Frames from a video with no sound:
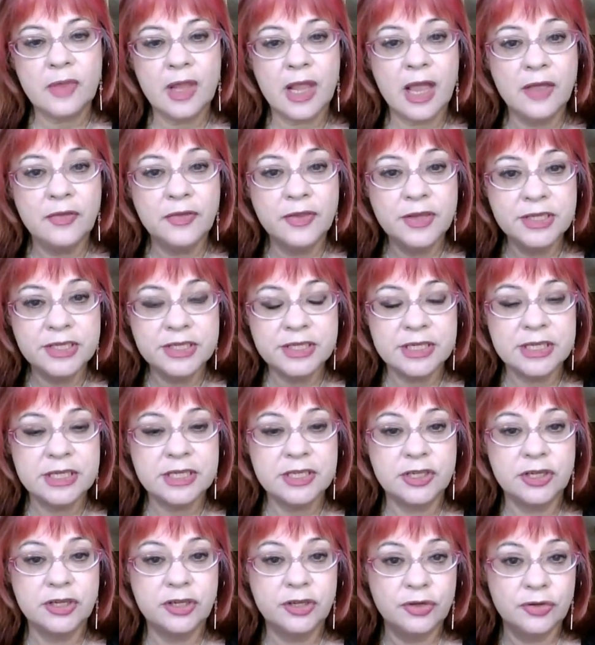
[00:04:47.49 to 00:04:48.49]
And this
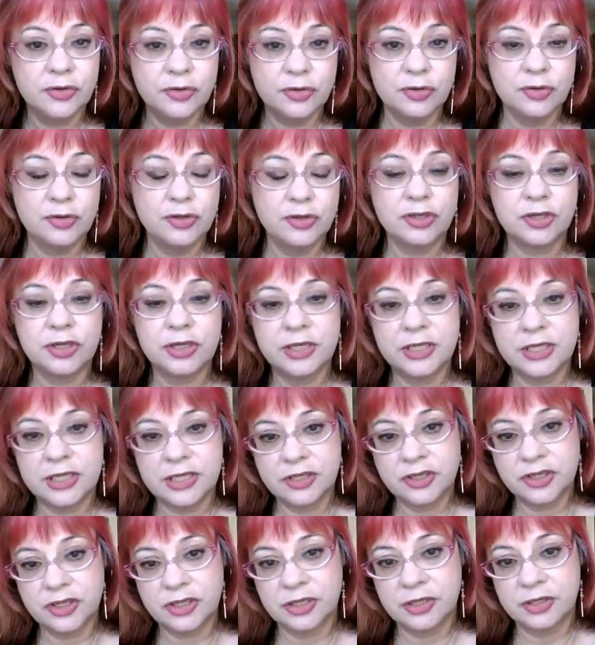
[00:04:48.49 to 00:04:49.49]
is a huge
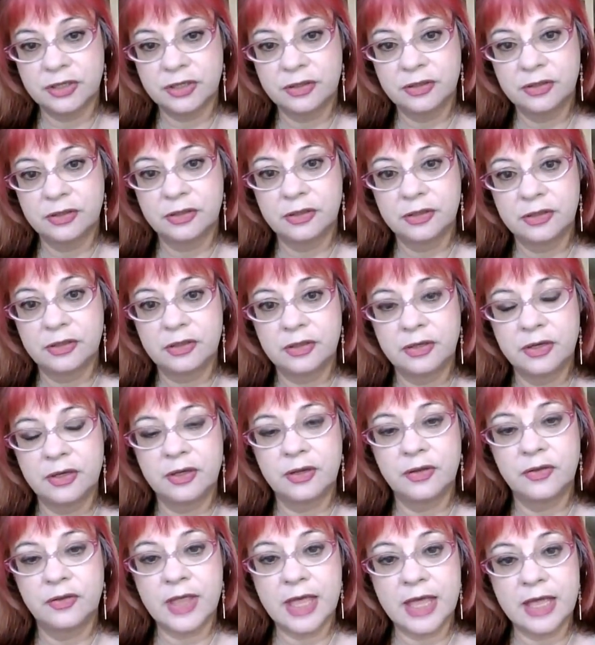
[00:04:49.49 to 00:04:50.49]
condition
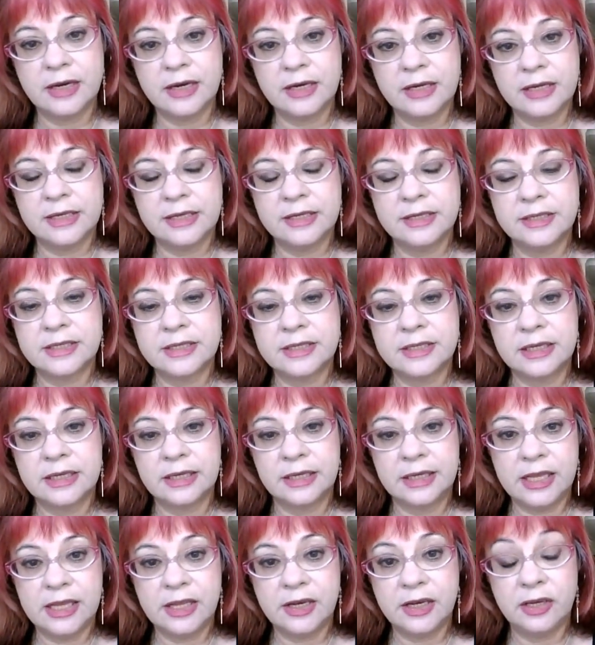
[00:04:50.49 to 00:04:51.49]
that is
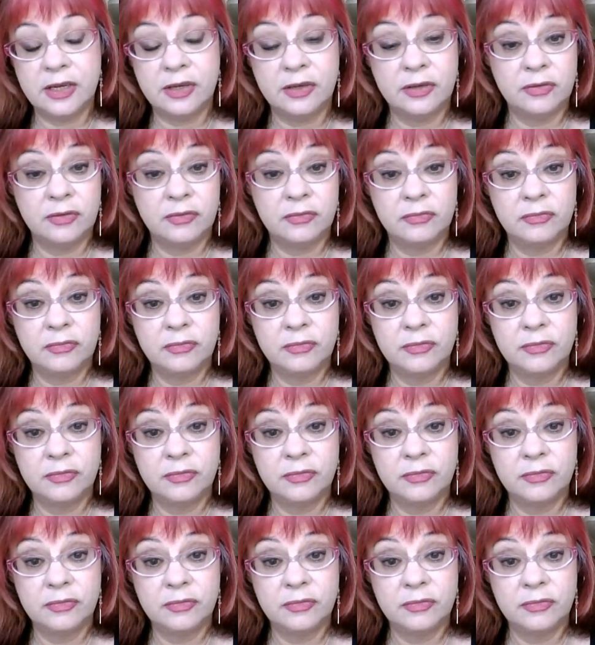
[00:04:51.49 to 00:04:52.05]
leading